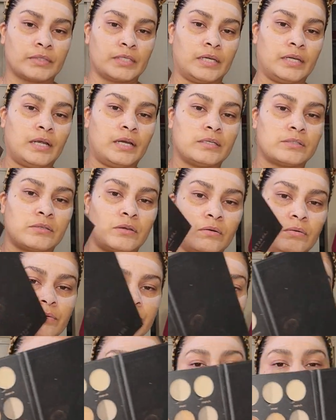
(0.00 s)
It has all
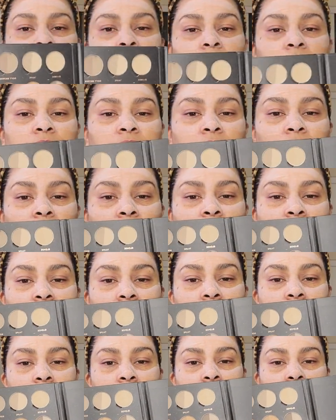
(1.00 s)
the colors of the
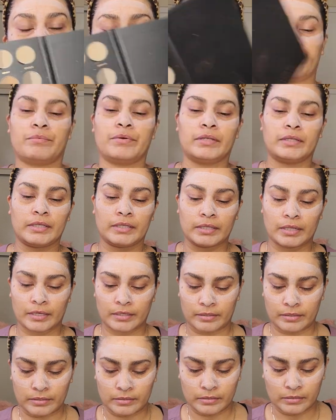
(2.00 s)
eyebrows. I really
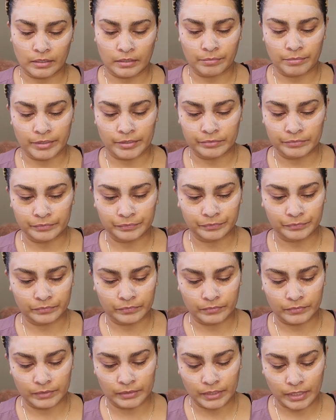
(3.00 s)
like this eyebrow
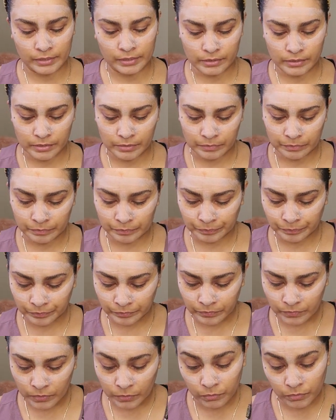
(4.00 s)
set,
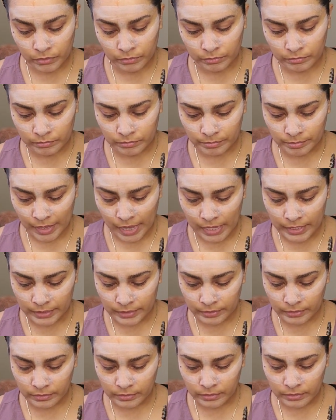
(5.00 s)
well,
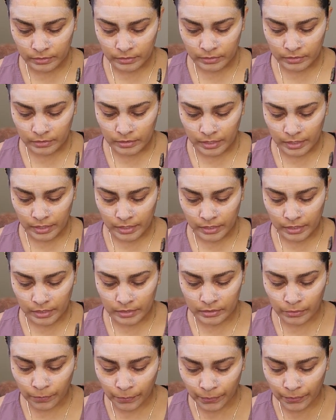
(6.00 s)
palette.
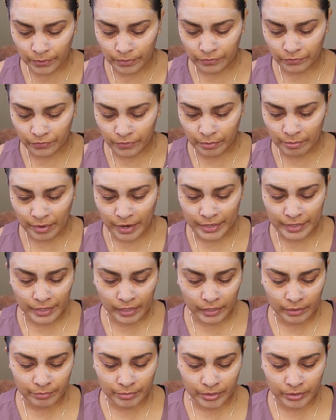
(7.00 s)
And for my
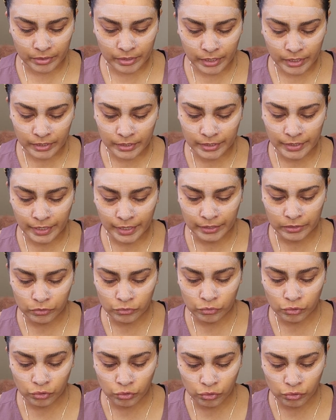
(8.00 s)
eyebrow color, I
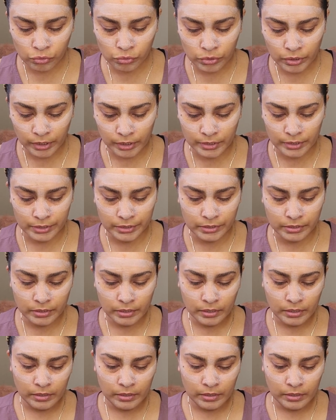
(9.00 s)
use 2 colors.